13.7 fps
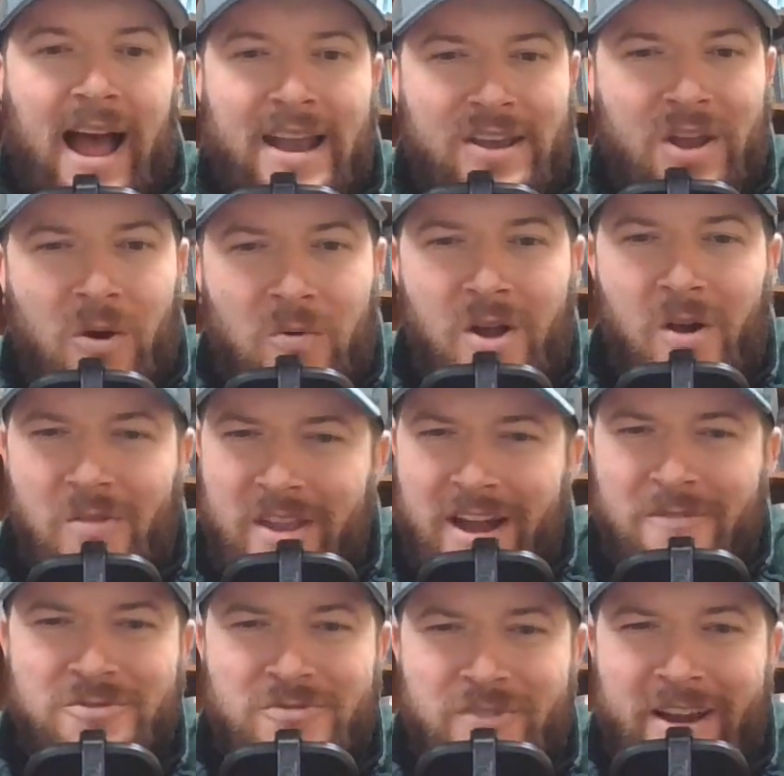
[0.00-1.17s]
I don't know that
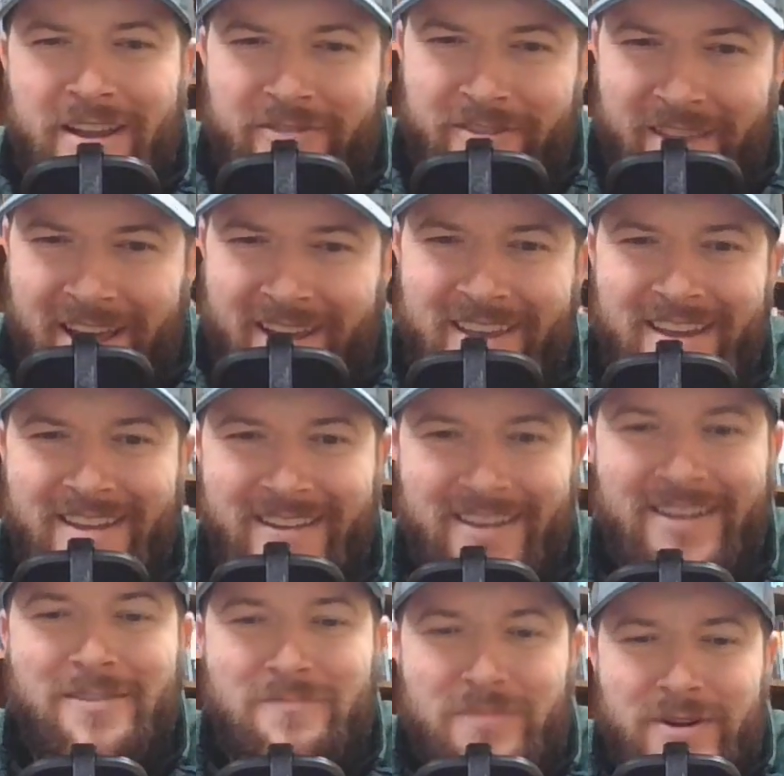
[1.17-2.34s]
I was ready for that yet,
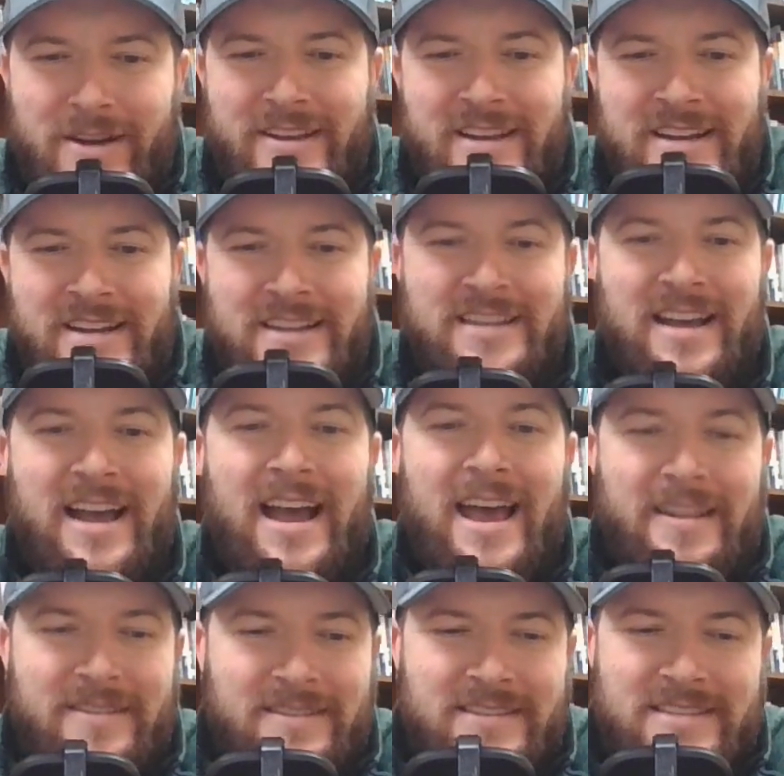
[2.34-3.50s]
but
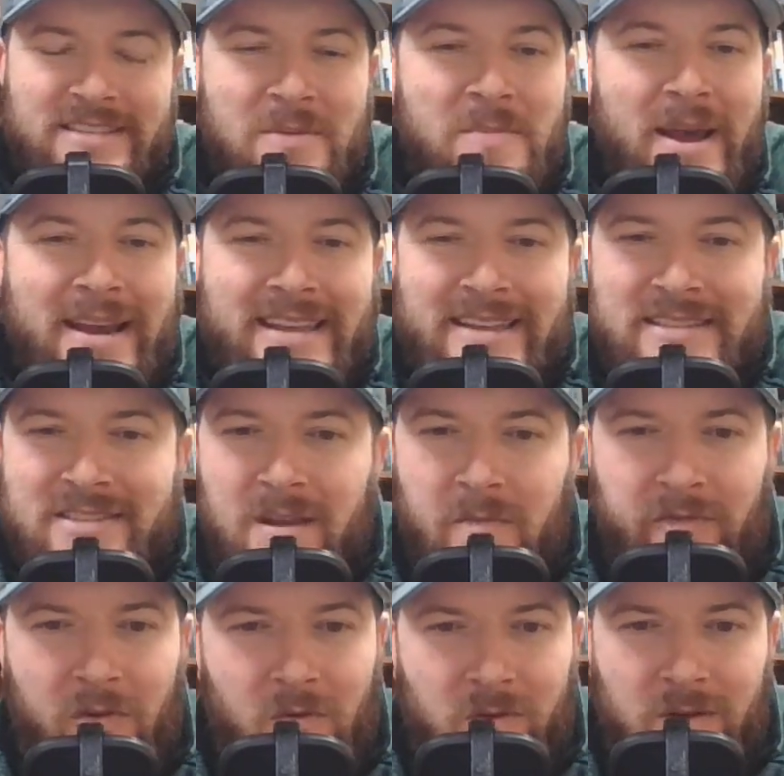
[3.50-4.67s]
somebody in
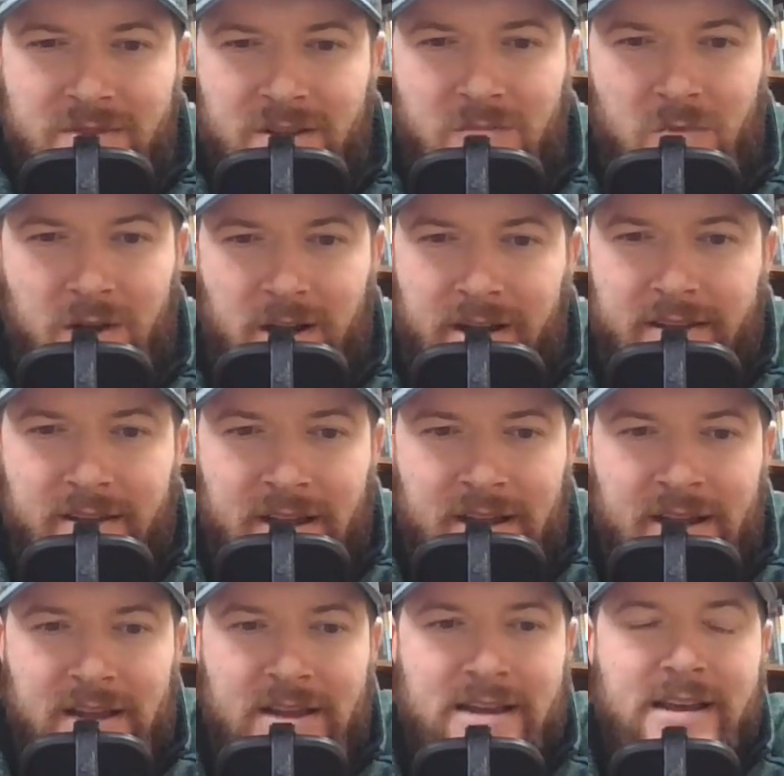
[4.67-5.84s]
some forum somewhere
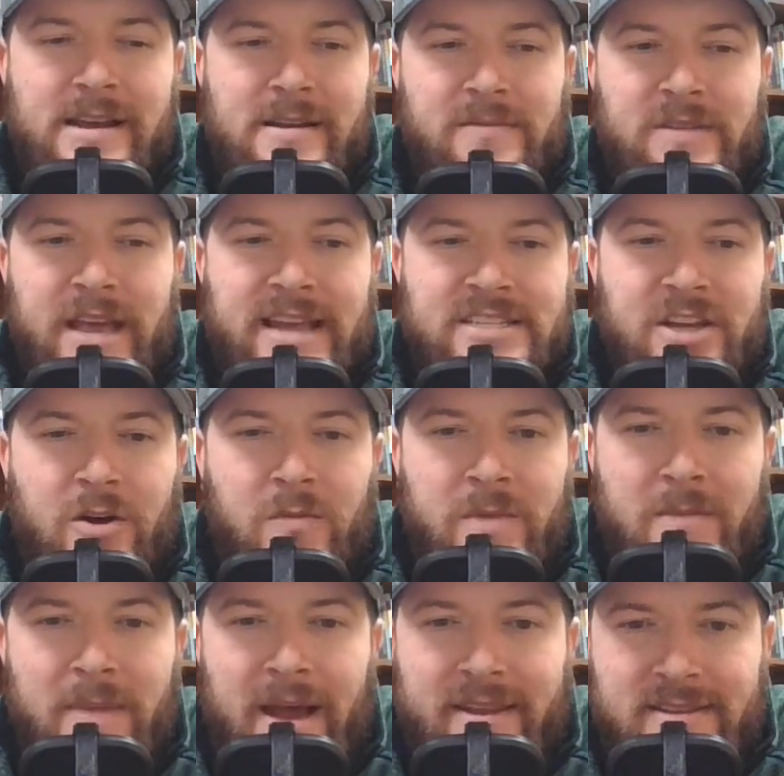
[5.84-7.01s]
had told
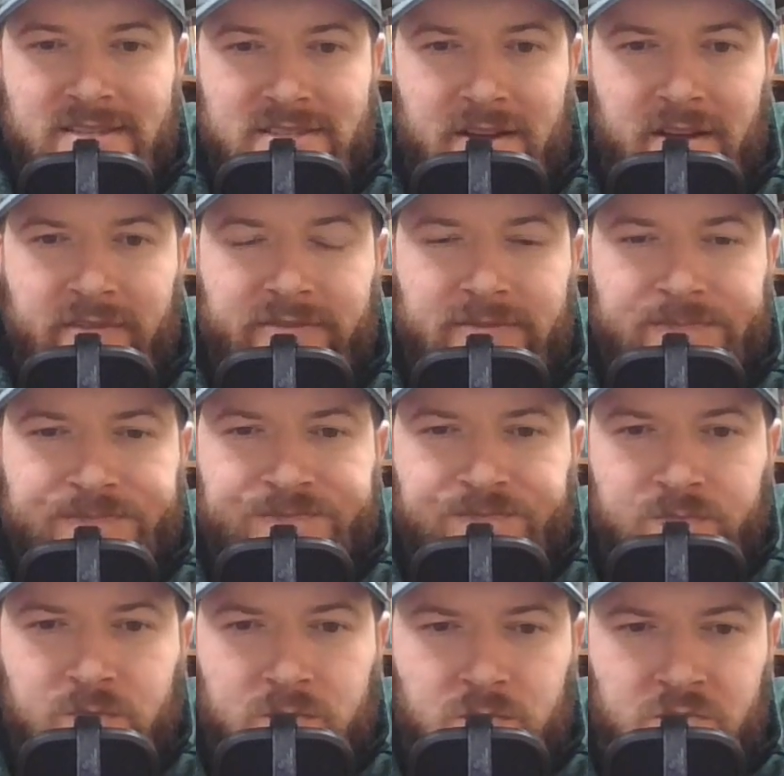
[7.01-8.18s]
me about his stuff,
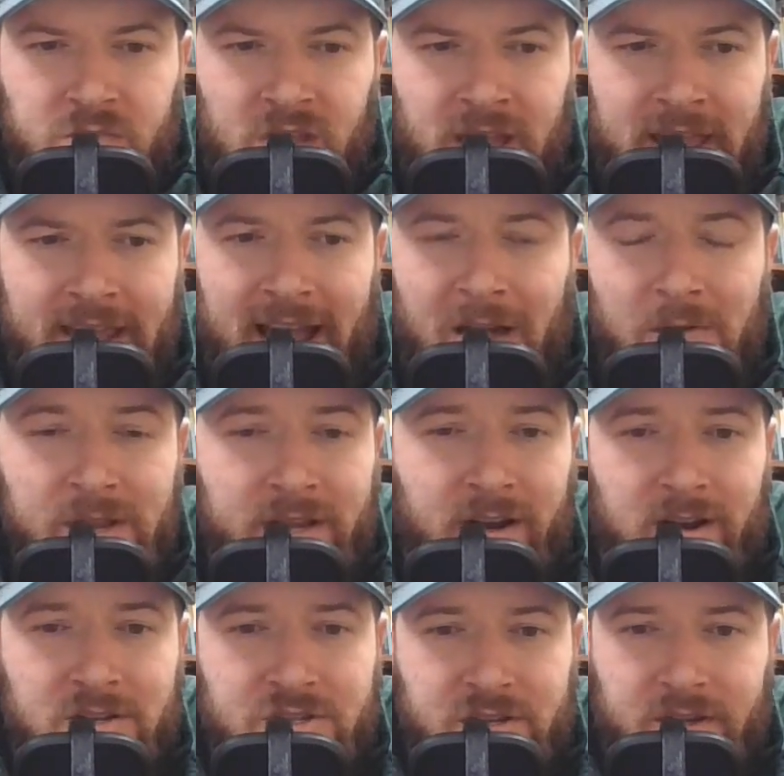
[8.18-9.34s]
And I would
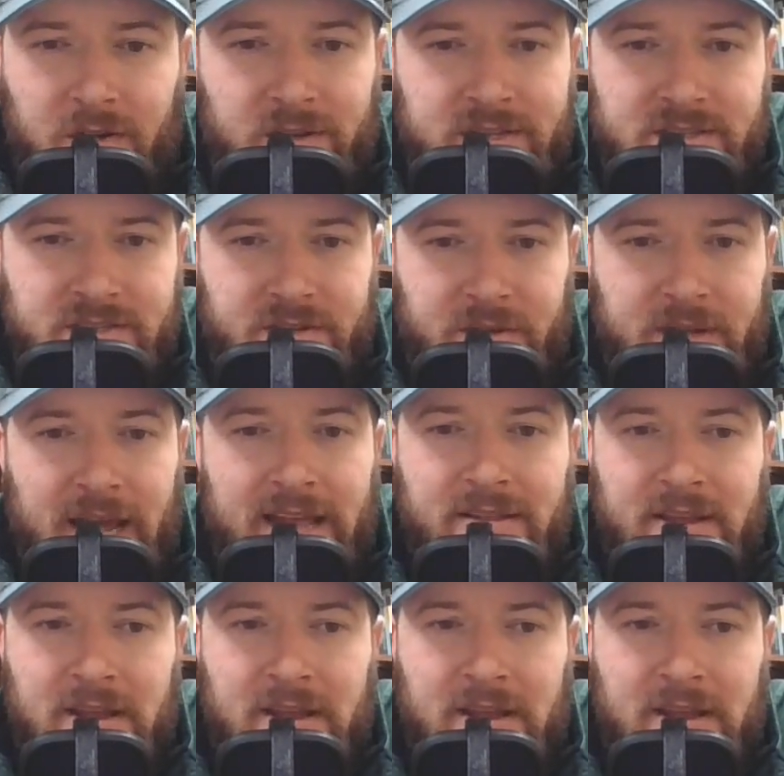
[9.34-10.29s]
encourage you to go listen to it.